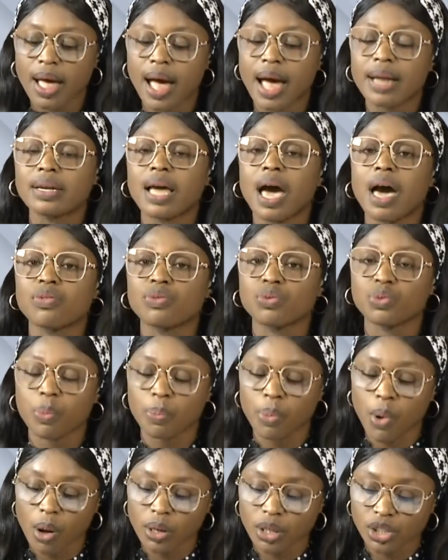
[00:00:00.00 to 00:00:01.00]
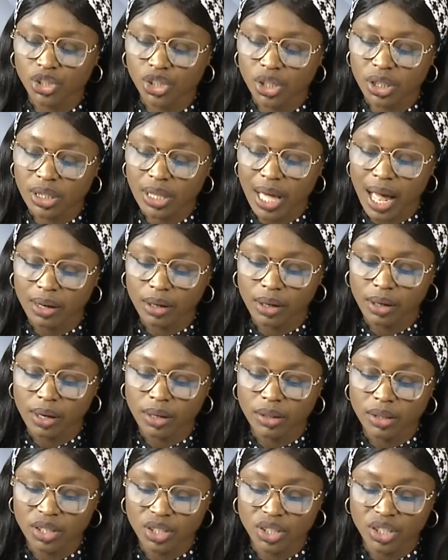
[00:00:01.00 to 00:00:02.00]
an anthropologist at
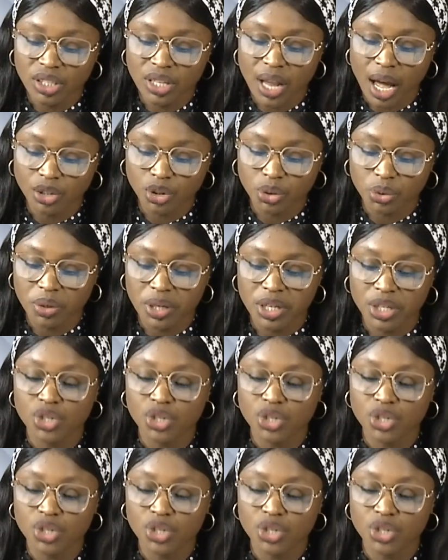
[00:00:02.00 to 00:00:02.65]
London's Natural